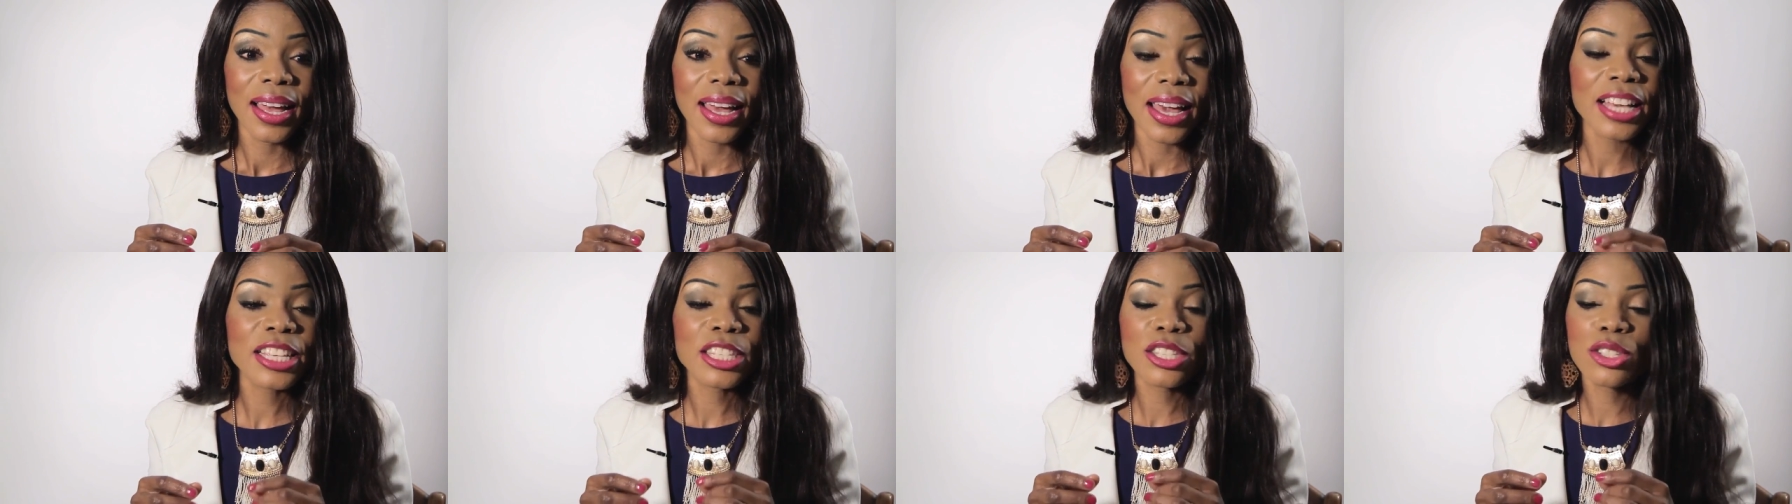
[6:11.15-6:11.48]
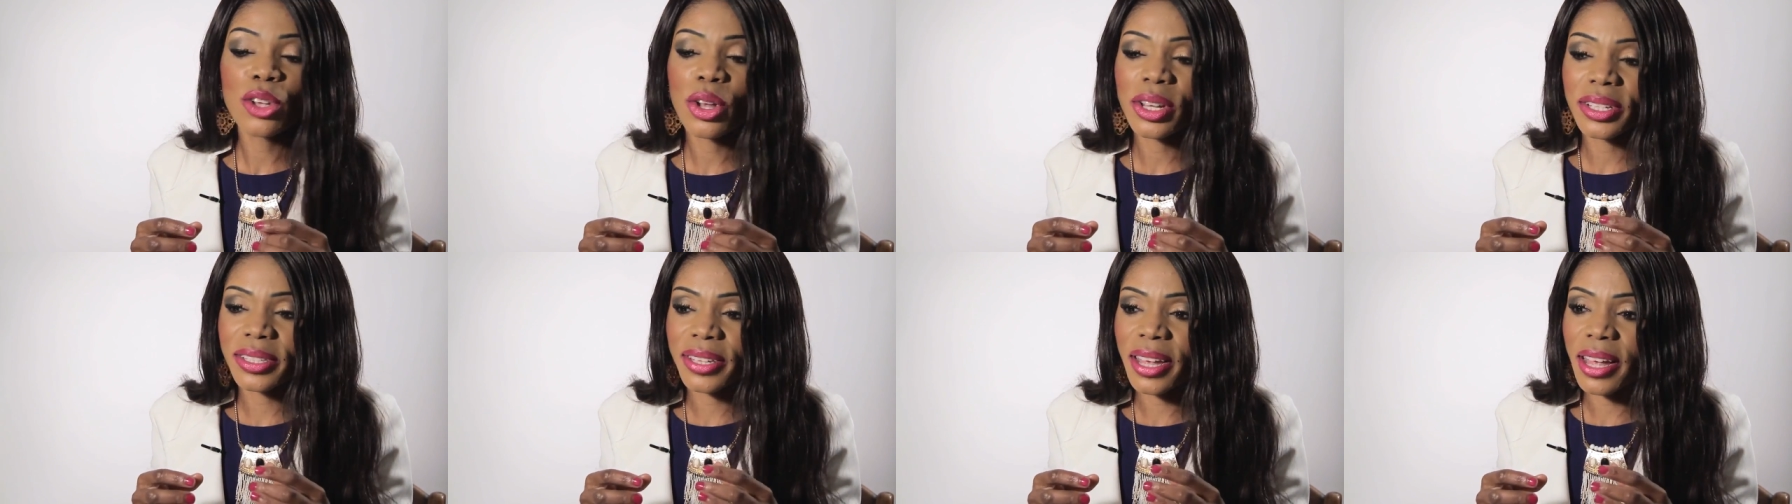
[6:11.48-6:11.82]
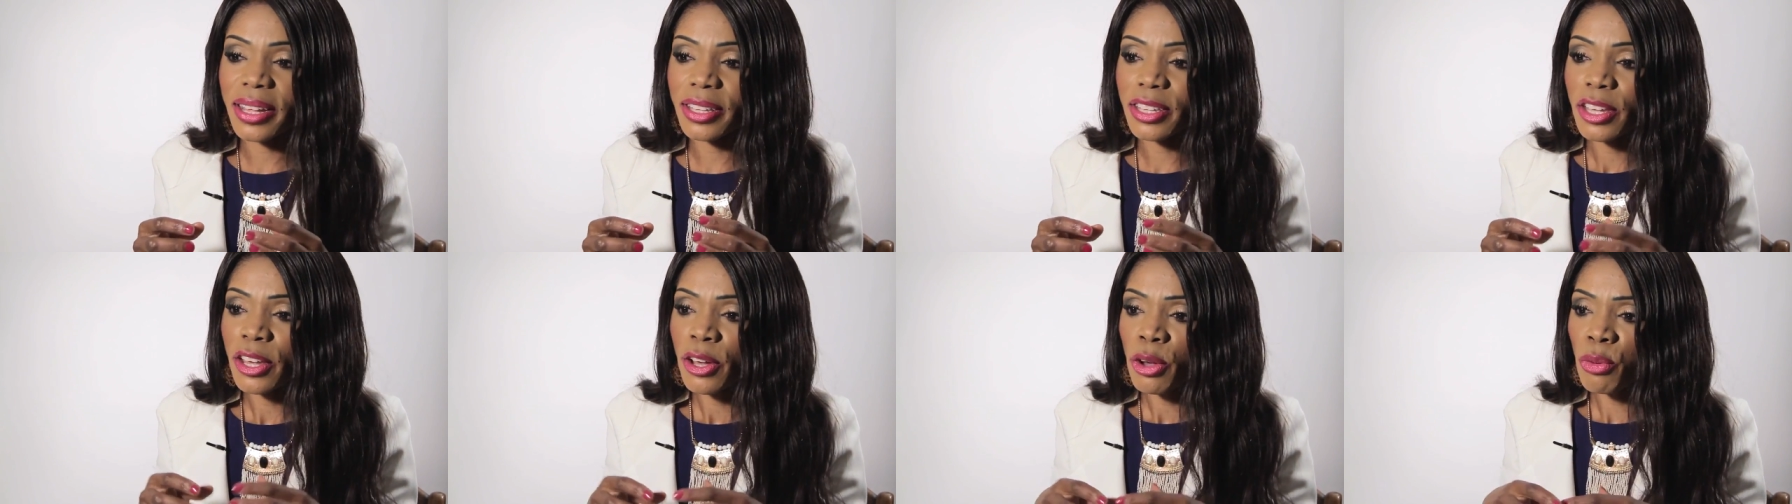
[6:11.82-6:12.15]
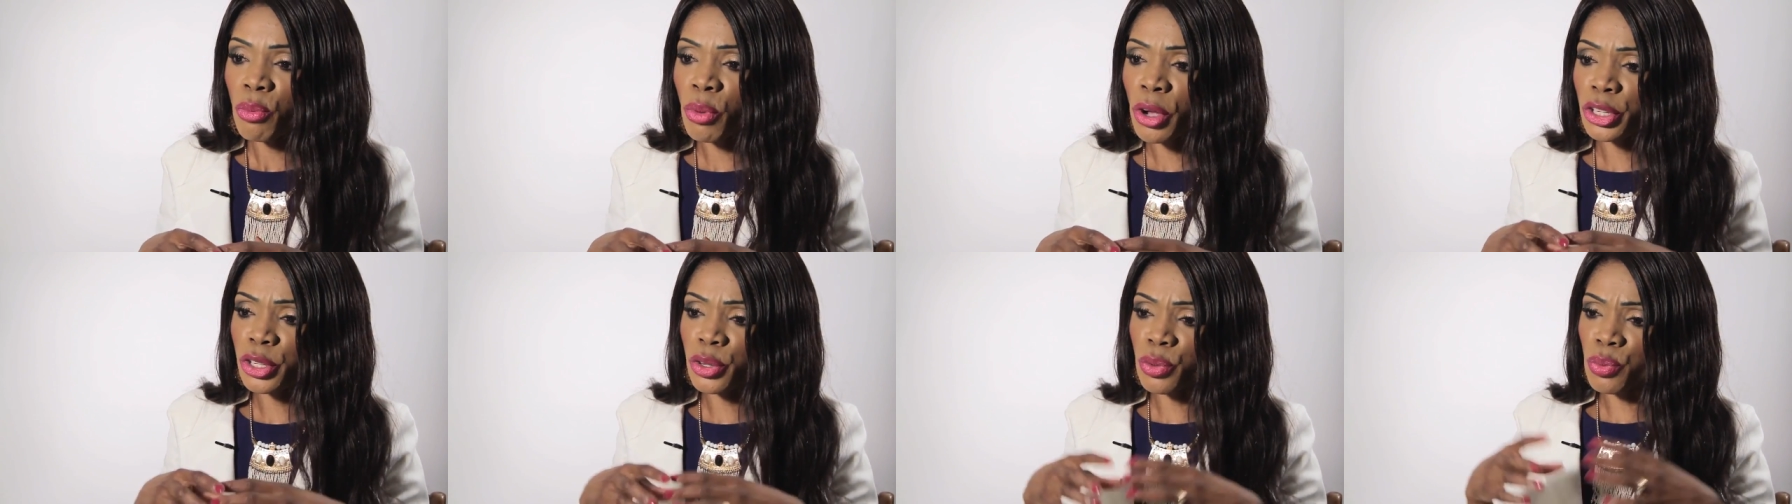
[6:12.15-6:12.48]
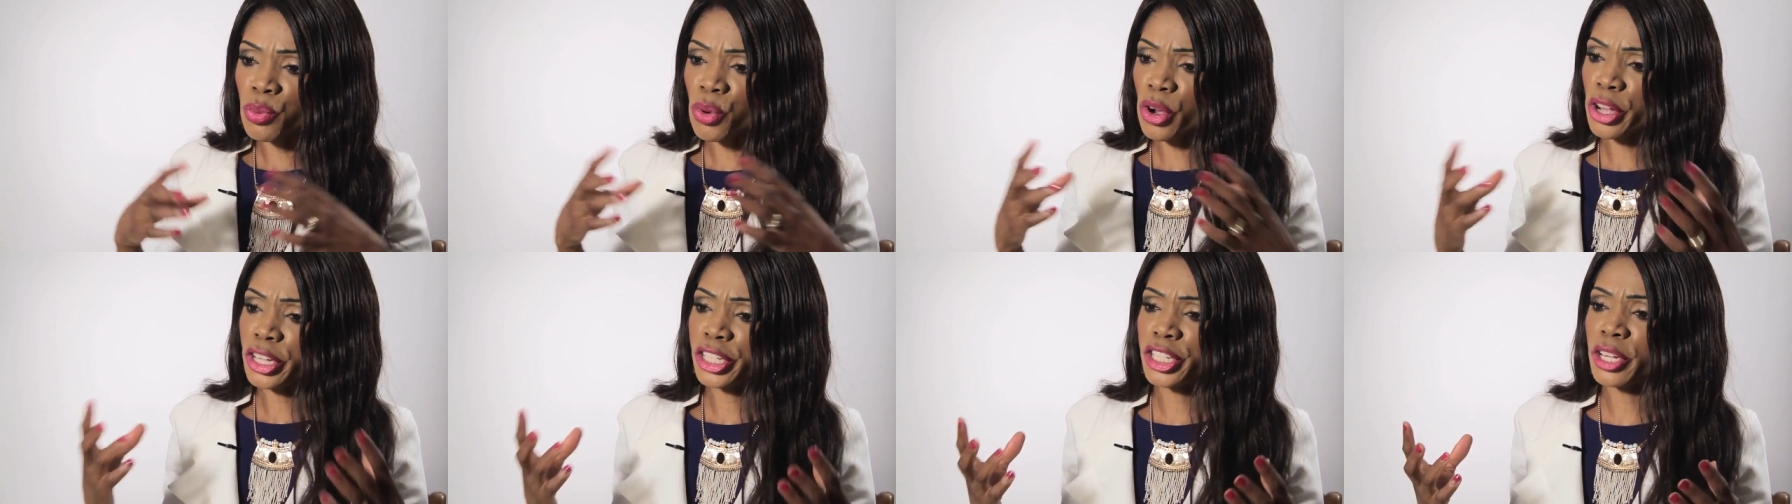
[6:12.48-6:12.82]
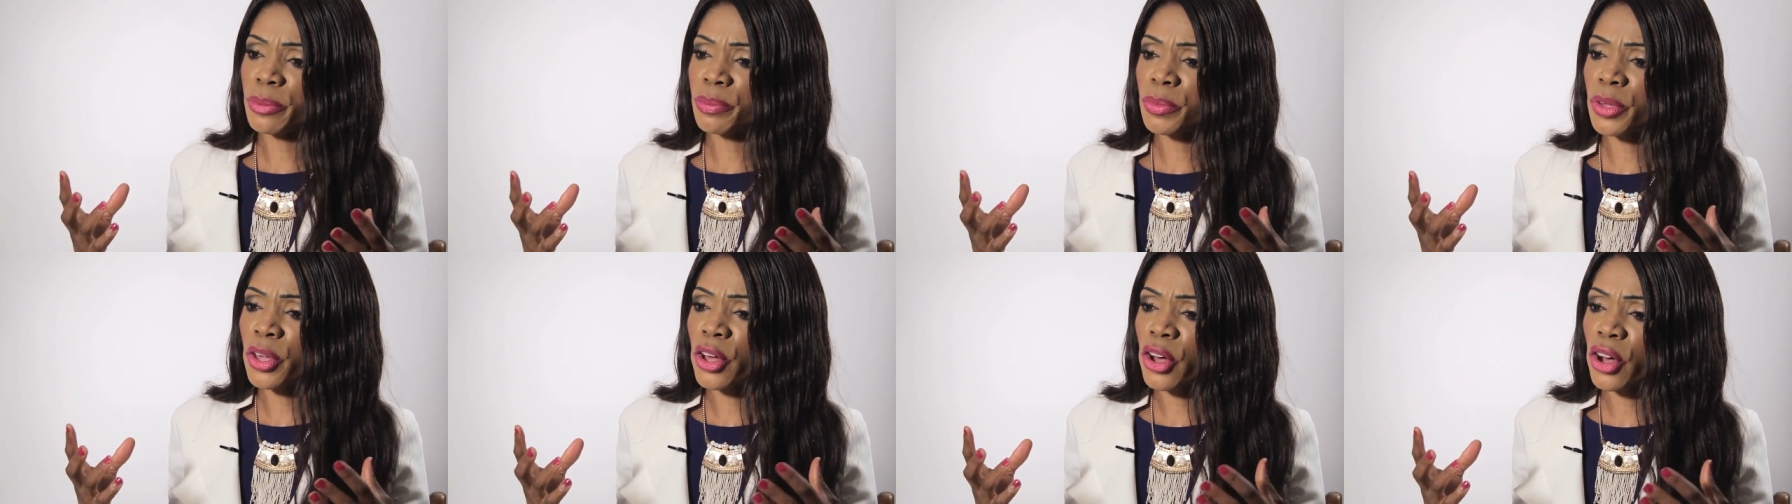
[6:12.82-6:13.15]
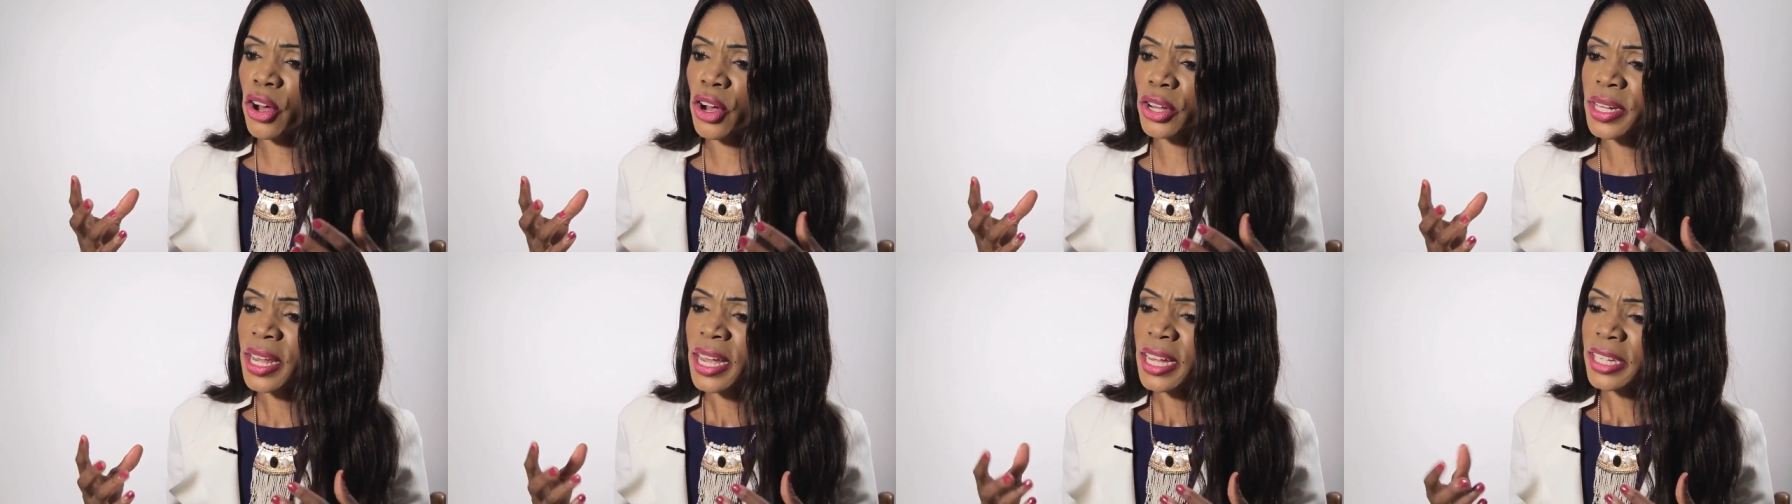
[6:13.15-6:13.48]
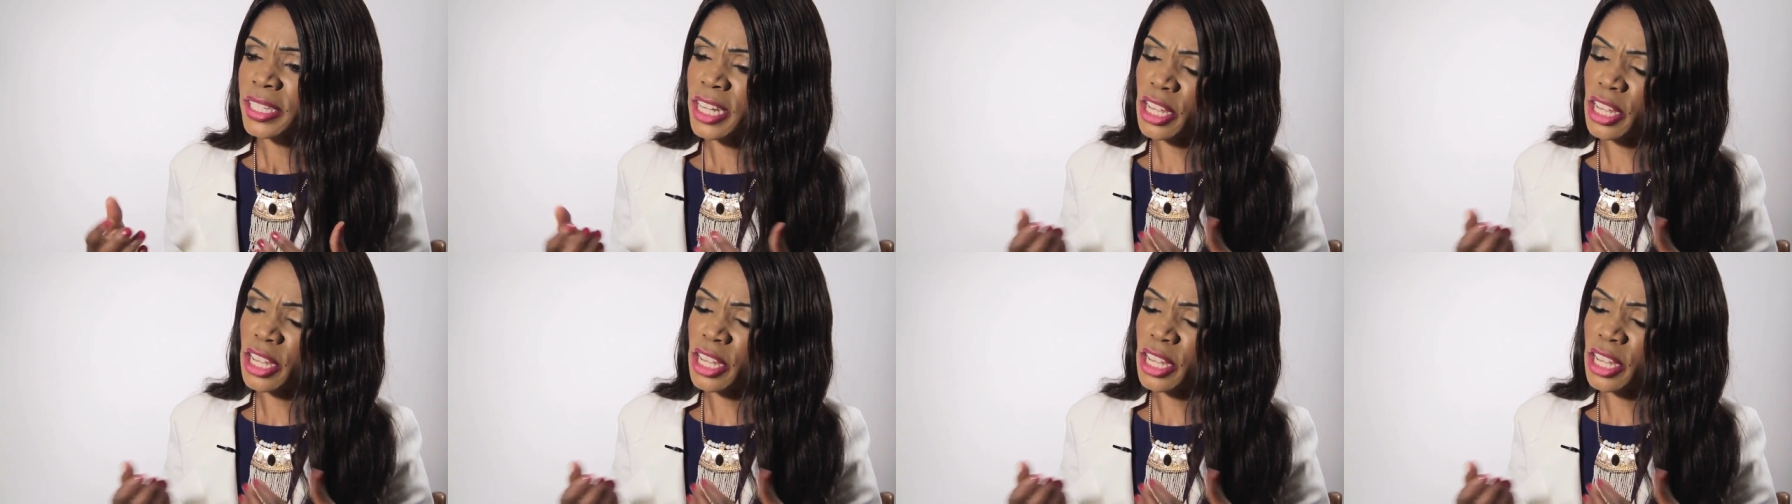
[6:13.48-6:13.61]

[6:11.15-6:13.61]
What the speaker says: is not that when you worship God,